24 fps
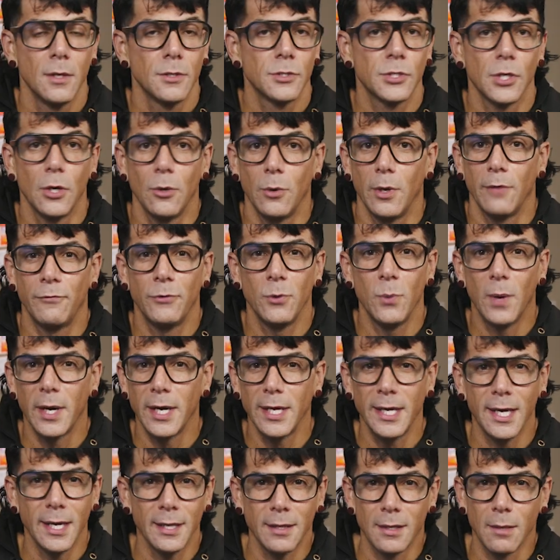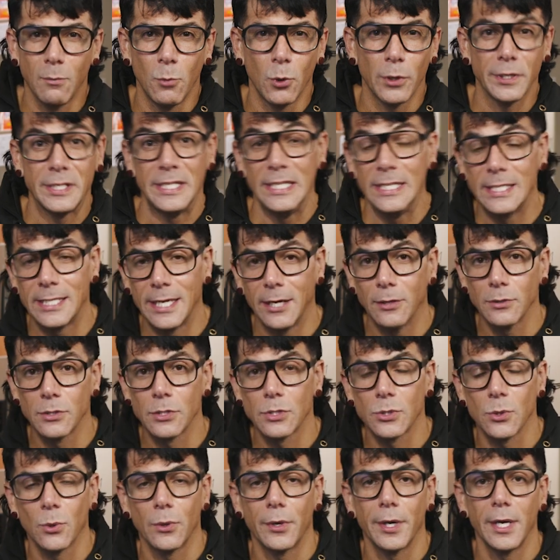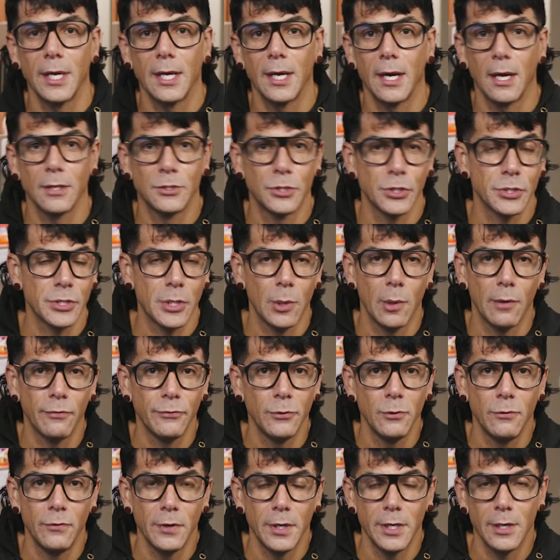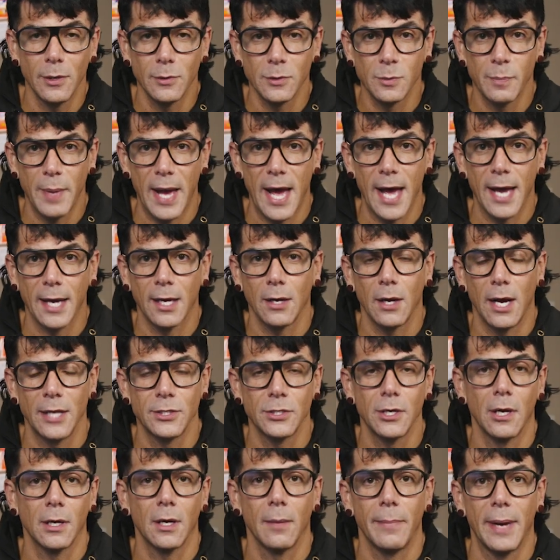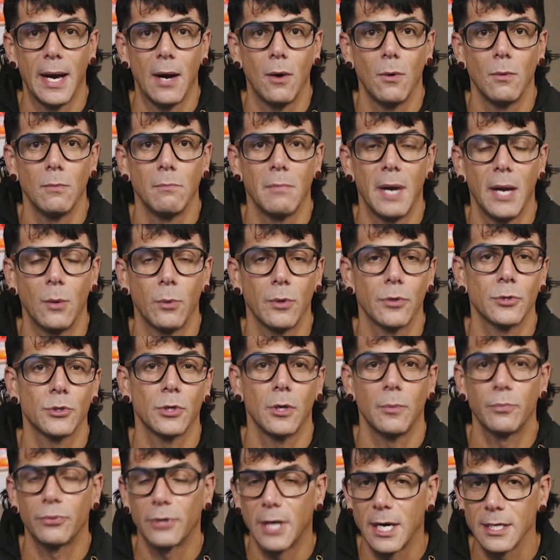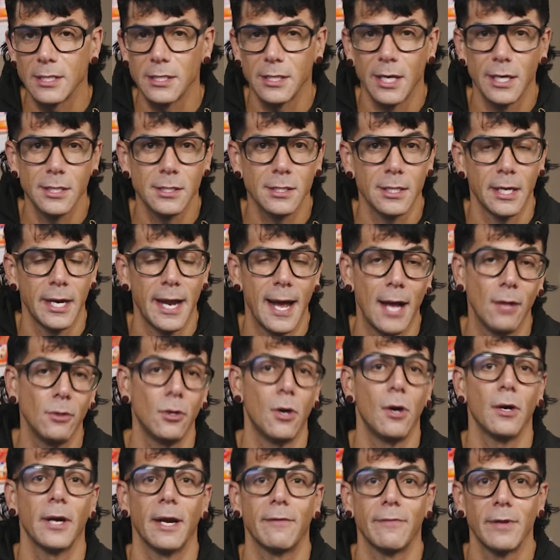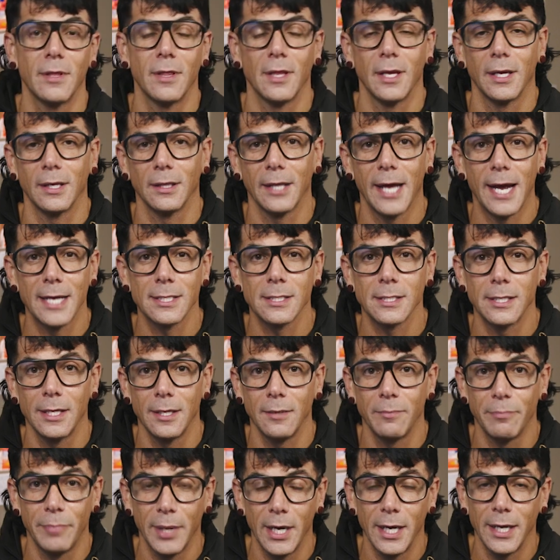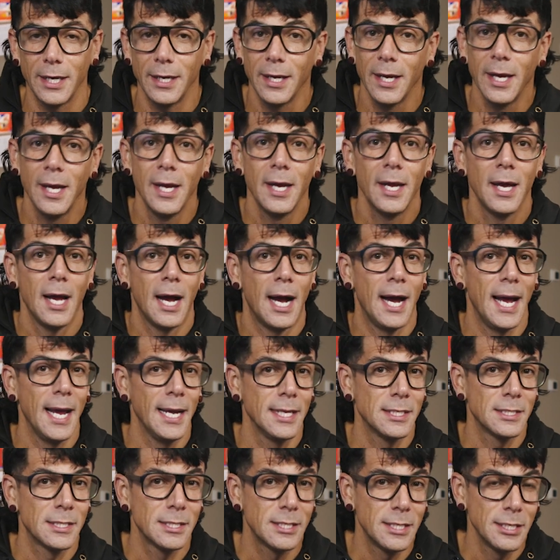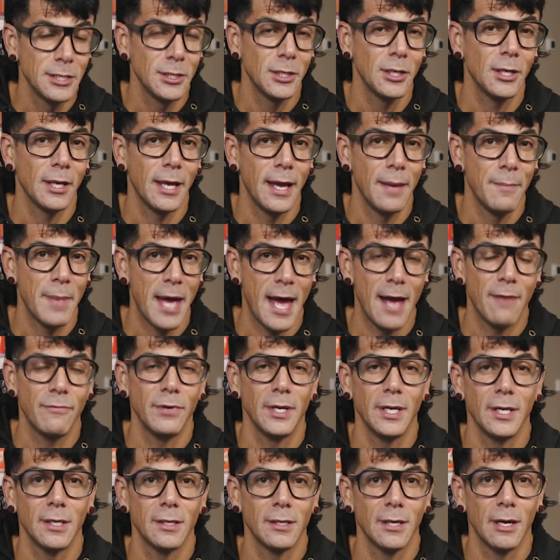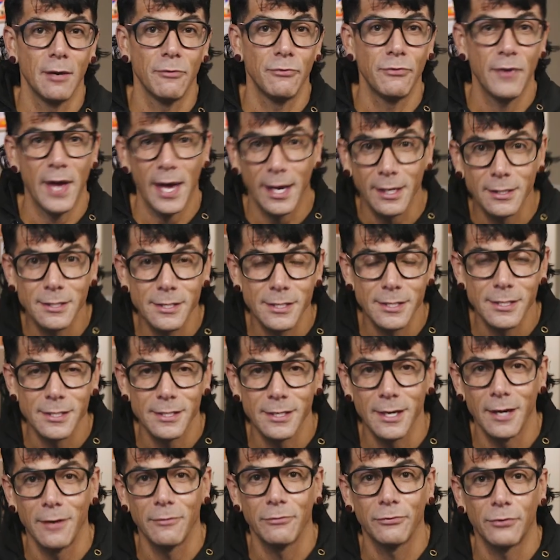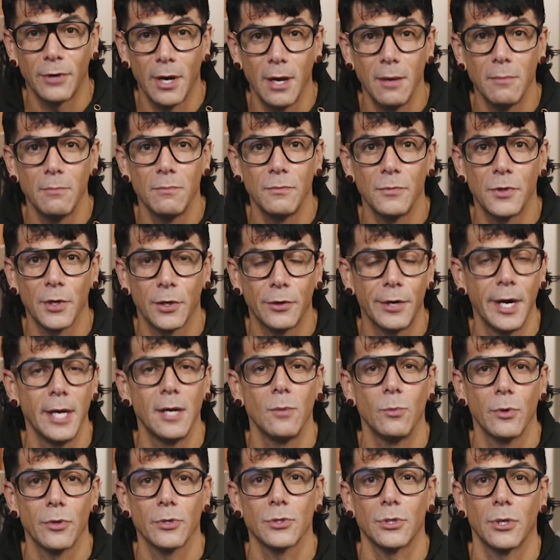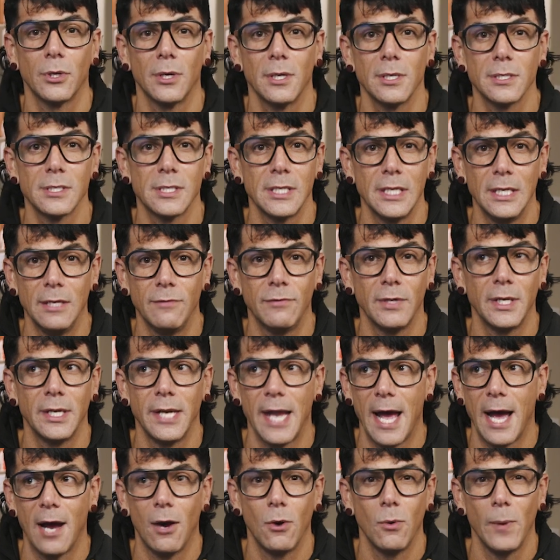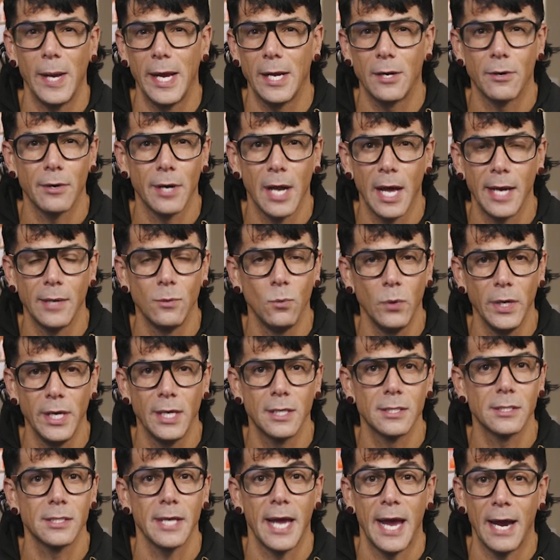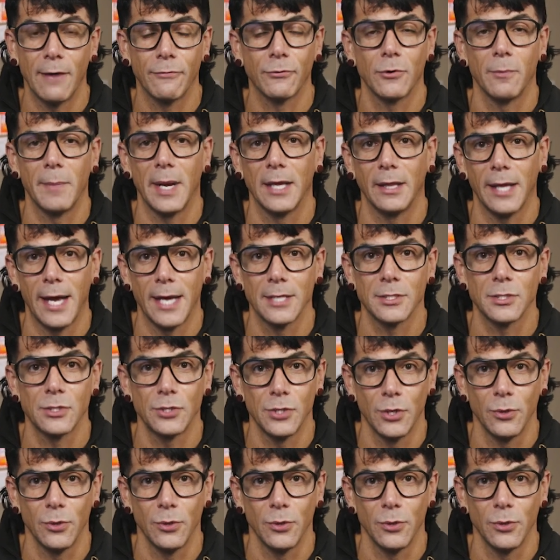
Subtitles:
So if you want to get the more detailed story, just go a few videos back. I talk about my withdrawal process and how long everything lasted, but I still am having effects from the Kratom withdrawals, even now 8 or 9 weeks after my last